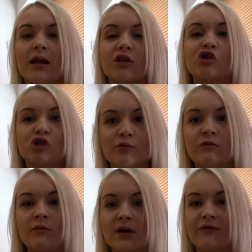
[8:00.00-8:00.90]
like
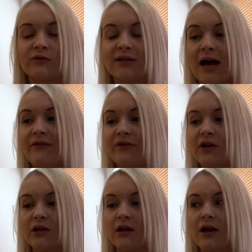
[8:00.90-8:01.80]
superwoman afterwards. I
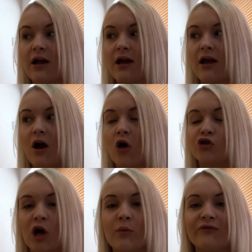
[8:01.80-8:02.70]
feel on
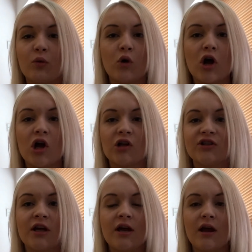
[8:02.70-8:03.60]
top of the world,
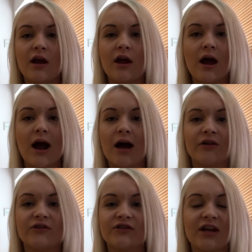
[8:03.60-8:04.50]

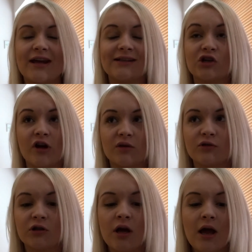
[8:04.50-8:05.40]
and it's
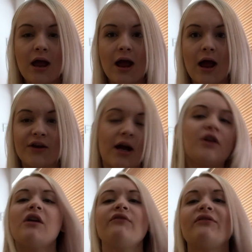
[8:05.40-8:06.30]
incredible. And I
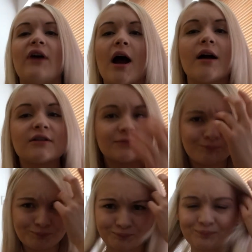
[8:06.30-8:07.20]
know for a fact,
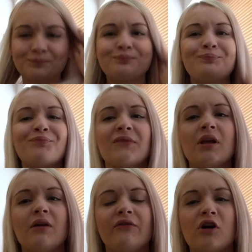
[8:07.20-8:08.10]

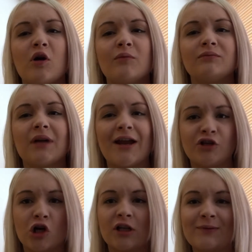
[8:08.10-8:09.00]
from
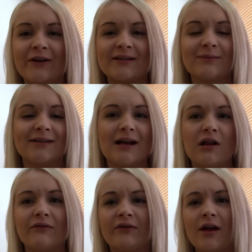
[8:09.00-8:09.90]
anecdotal experience in
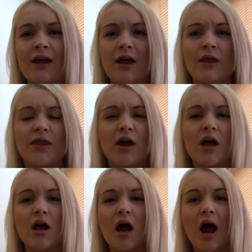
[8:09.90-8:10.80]
myself,
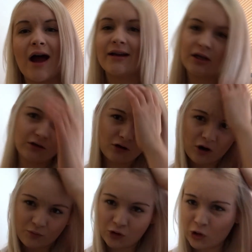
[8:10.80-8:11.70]
that I
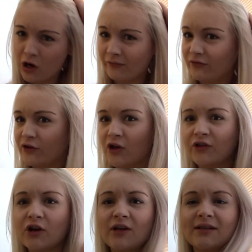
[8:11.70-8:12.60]
cannot pull off those
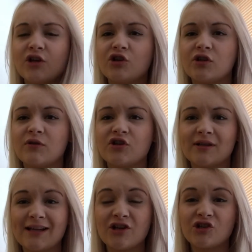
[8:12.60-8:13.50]
sort of sessions, which are the
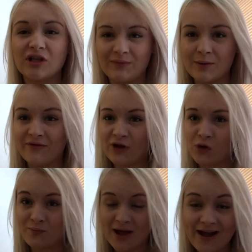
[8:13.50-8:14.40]
sessions that make me feel
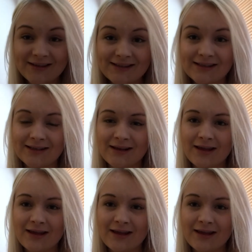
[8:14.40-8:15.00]
the best,